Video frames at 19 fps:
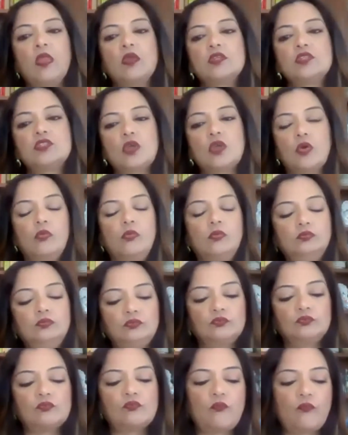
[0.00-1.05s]
So
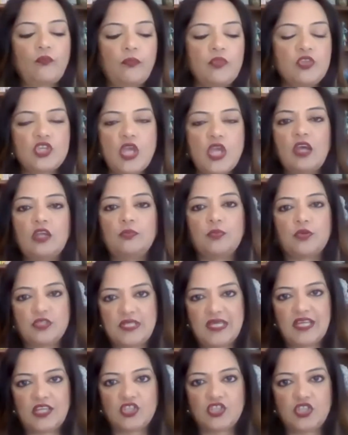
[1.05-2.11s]
Child
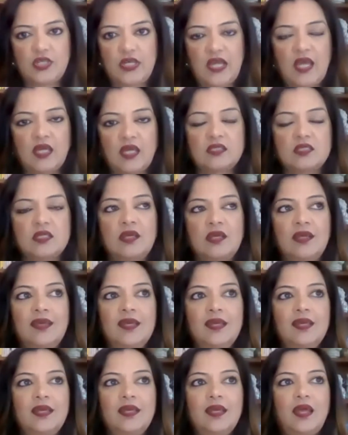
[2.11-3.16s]
Protection Act,
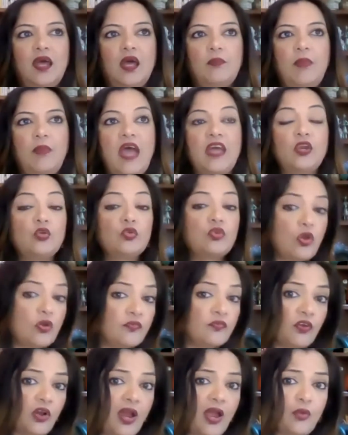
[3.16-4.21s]
I don't know
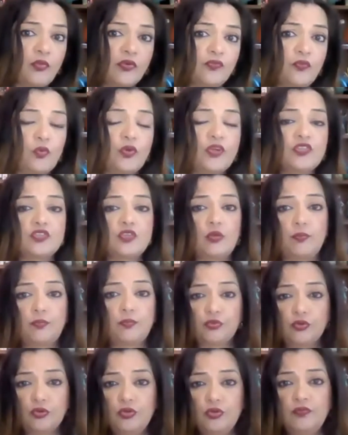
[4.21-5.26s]
if your I-140 is
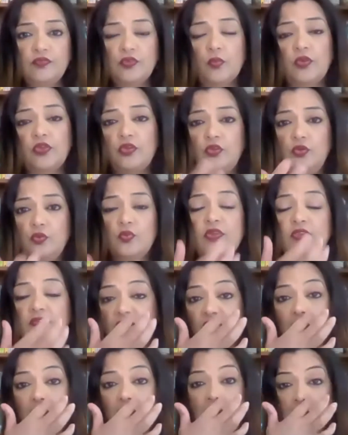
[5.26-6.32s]
approved or whether you
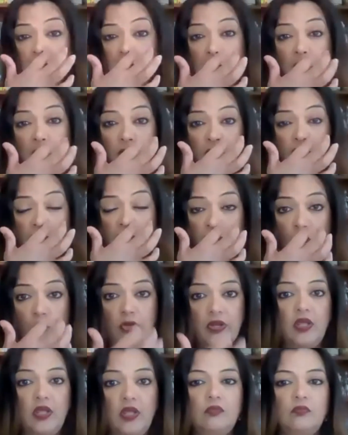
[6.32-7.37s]
refiled an
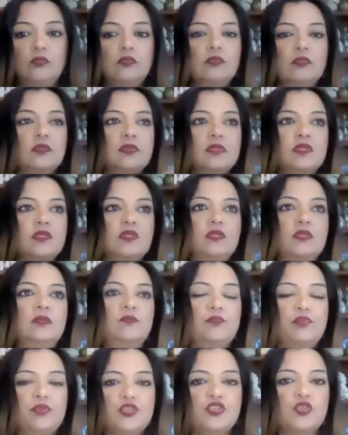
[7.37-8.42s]
I-140
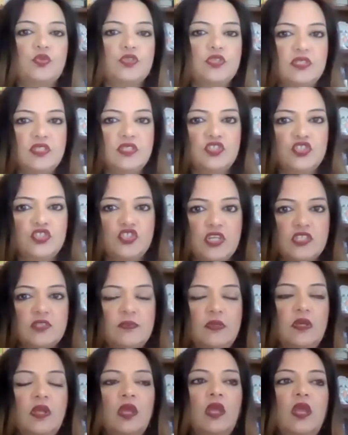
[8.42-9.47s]
pursuant to this
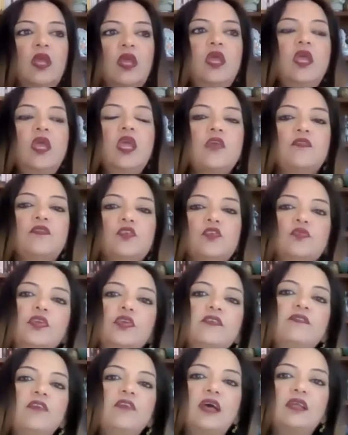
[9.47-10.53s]
adjustment. If you've
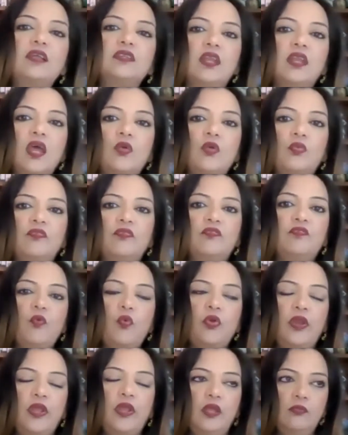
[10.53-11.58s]
refiled an
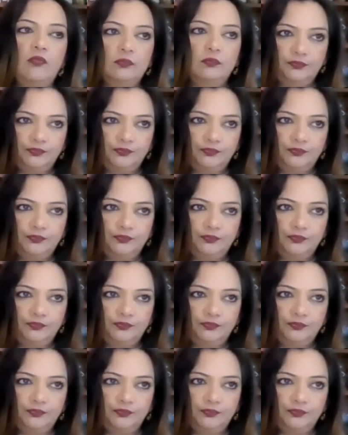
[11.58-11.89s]
I-140